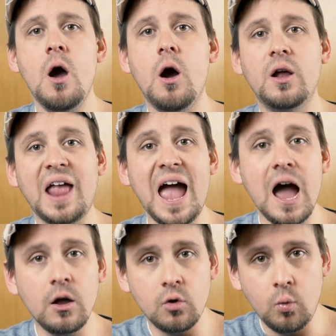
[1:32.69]
on
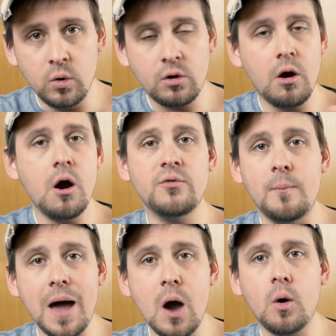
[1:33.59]
how to wood carve
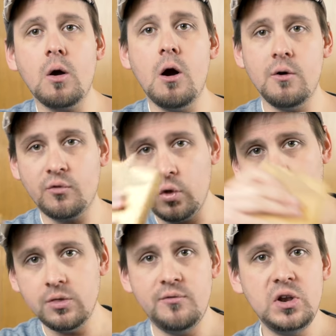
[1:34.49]
and power carve,
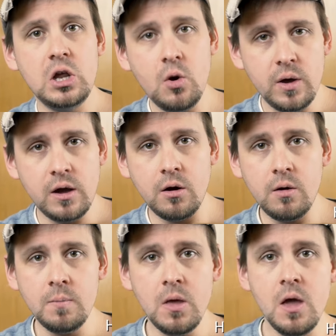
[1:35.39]
click on the video here